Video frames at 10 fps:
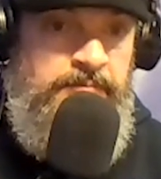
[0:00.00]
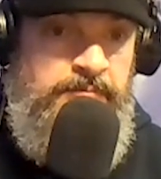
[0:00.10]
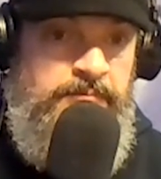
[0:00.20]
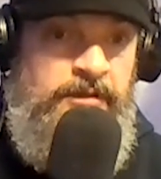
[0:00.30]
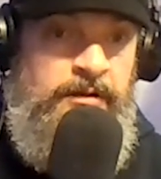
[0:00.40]

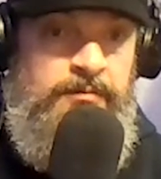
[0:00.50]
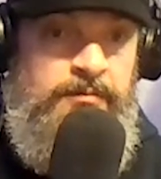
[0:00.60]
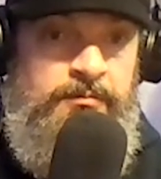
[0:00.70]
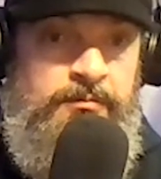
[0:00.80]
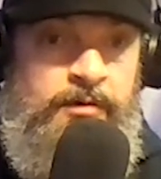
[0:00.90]
you know,
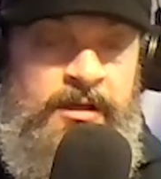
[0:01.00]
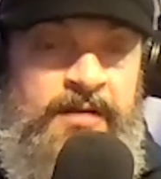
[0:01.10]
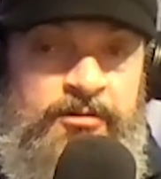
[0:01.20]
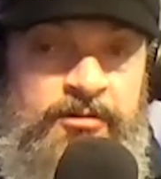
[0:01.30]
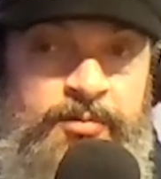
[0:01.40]
working at
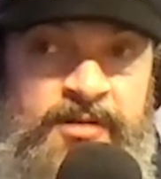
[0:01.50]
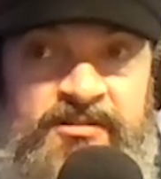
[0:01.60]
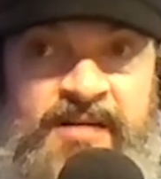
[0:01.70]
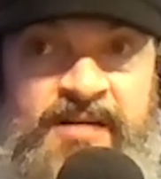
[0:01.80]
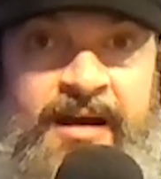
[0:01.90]
those places.
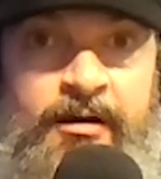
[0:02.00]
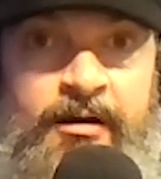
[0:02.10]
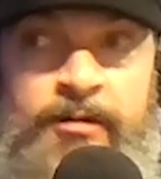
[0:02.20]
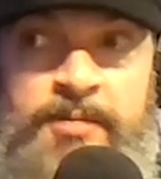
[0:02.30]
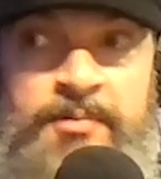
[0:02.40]
And I had
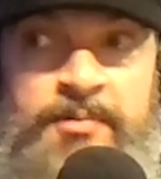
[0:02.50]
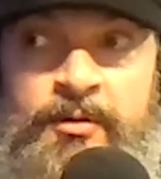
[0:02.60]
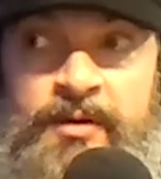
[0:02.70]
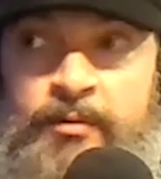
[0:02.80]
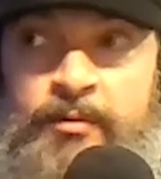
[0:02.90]
heard people
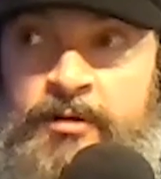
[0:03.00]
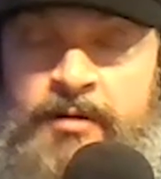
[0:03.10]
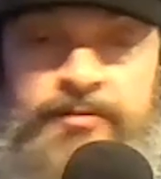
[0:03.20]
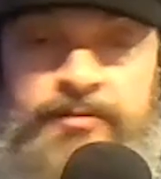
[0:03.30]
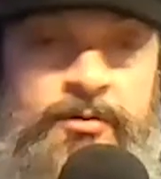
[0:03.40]
that worked
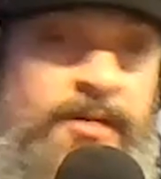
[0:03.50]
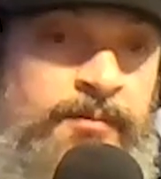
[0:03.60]
offshore made a